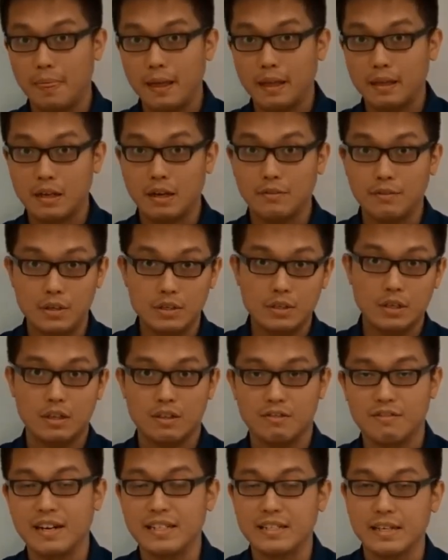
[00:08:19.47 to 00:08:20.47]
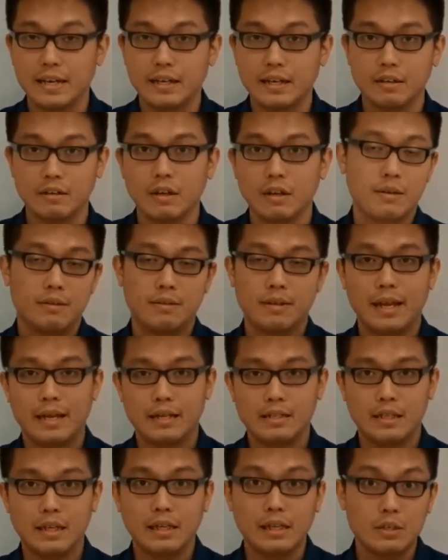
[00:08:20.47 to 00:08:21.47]
that covers the right angle.
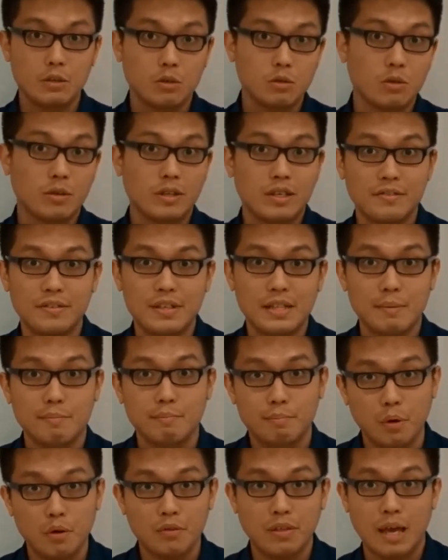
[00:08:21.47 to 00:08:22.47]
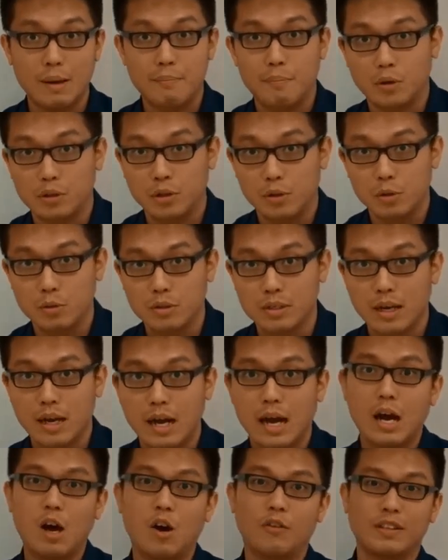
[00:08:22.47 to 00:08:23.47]
Next, it is also given that both hypotenuse
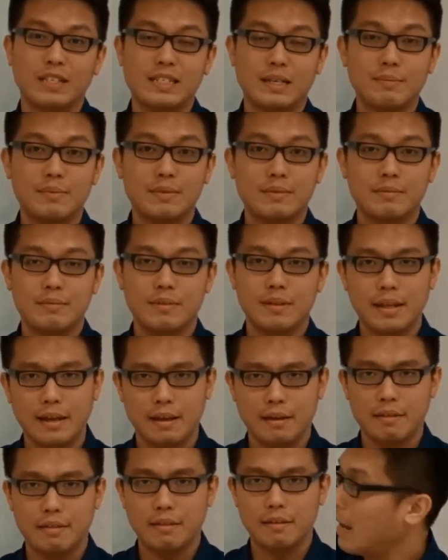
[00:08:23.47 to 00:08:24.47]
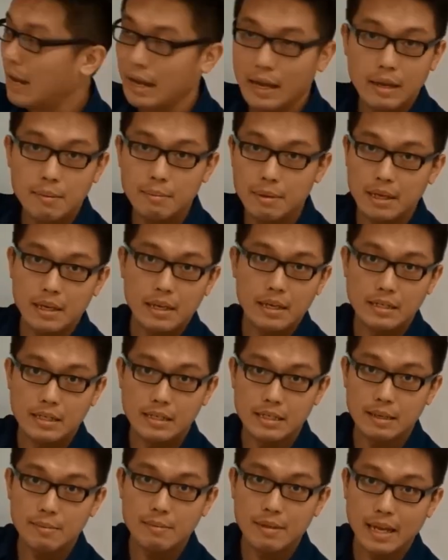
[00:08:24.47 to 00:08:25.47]
are of the same length. AB is the
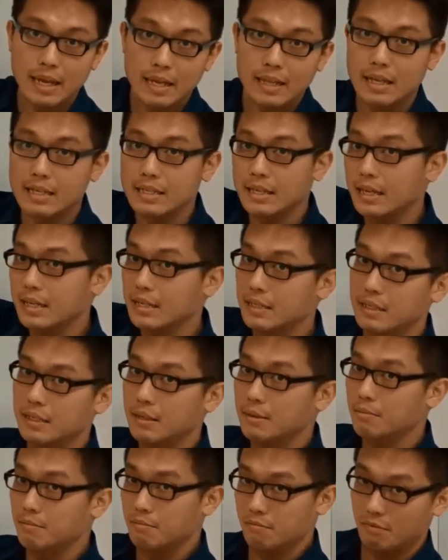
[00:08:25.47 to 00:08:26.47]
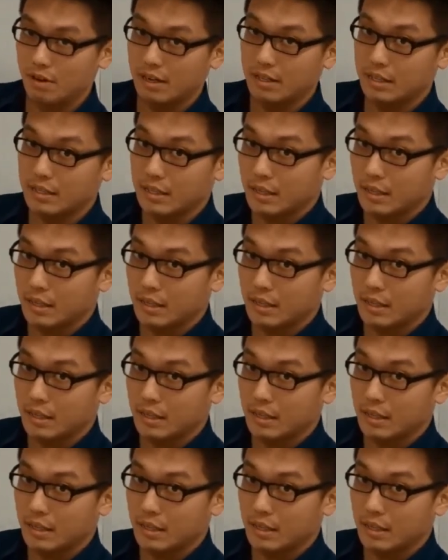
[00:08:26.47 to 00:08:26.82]
same length as AC. Write that